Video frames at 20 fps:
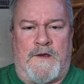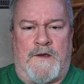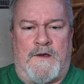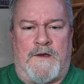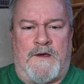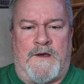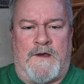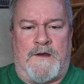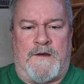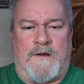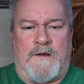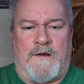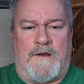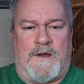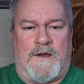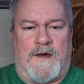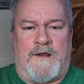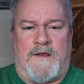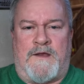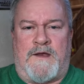And a
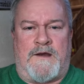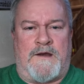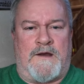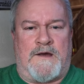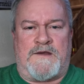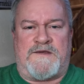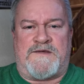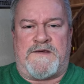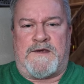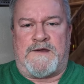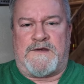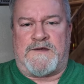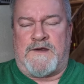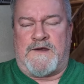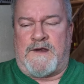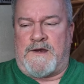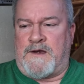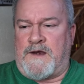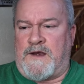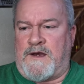lot of that nonsense
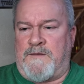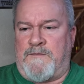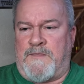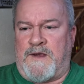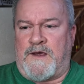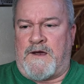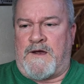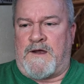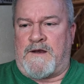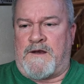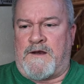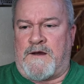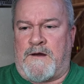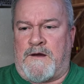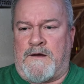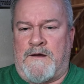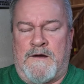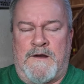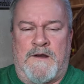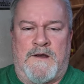didn't need to be on
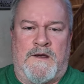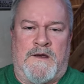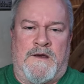there.